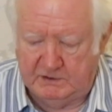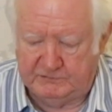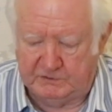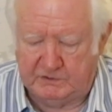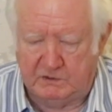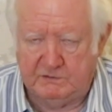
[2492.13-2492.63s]

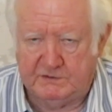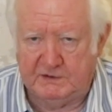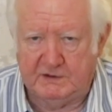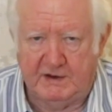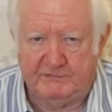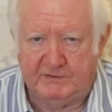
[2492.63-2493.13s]
So don't think
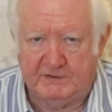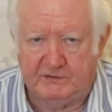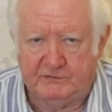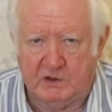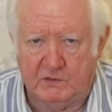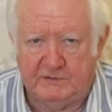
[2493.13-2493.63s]
that
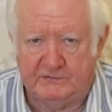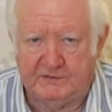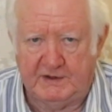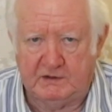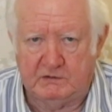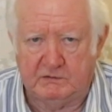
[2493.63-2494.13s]
everything's
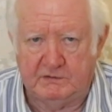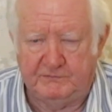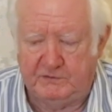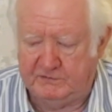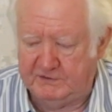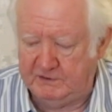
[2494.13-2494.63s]
coincidental.
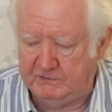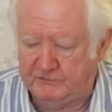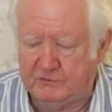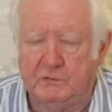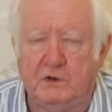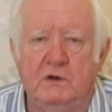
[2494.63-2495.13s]
If you think of
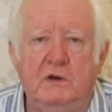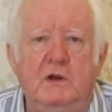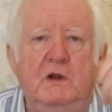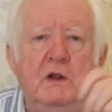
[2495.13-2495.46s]
someone